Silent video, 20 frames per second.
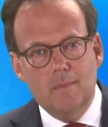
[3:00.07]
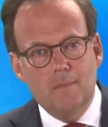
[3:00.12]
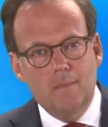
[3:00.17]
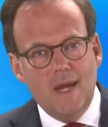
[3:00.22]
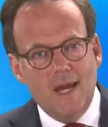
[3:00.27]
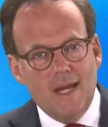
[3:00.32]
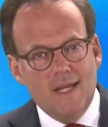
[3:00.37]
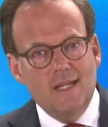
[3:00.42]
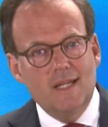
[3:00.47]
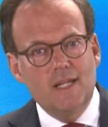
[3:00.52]

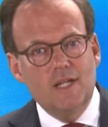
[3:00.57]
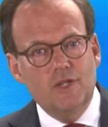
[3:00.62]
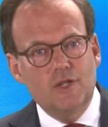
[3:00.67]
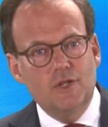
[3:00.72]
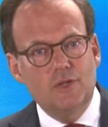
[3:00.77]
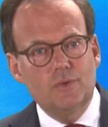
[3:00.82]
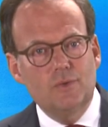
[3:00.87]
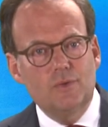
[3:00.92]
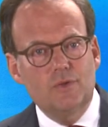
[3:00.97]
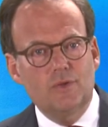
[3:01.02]
main
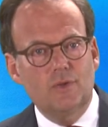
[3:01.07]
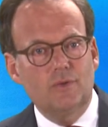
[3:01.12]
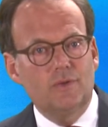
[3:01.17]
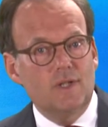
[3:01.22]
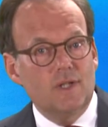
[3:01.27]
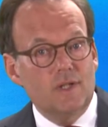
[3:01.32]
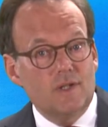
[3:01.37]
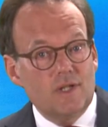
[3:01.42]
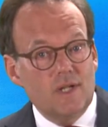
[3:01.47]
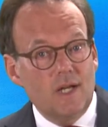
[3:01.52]
issues on
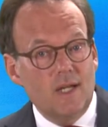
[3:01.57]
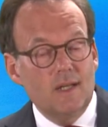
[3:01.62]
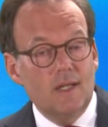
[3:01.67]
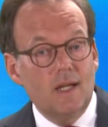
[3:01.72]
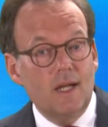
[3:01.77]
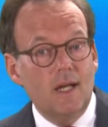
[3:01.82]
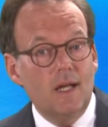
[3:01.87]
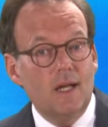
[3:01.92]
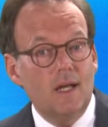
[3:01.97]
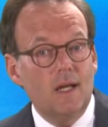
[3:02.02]
the
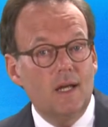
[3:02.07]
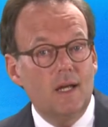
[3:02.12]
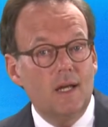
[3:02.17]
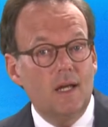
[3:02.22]
agenda